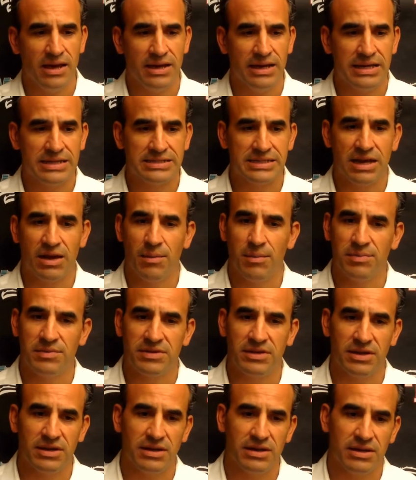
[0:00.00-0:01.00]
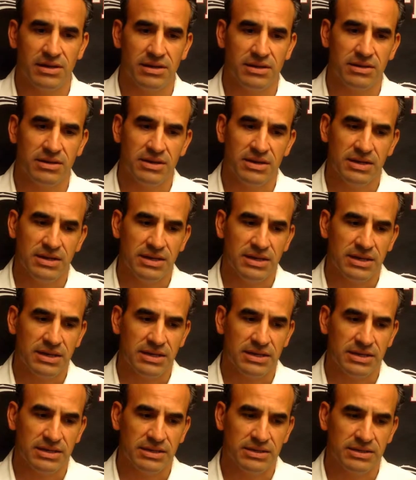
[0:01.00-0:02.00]
It's helped, you
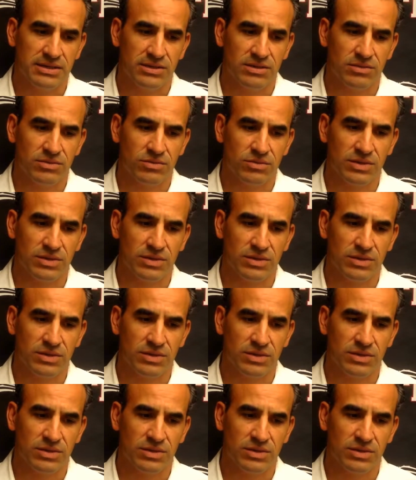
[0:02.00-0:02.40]
know,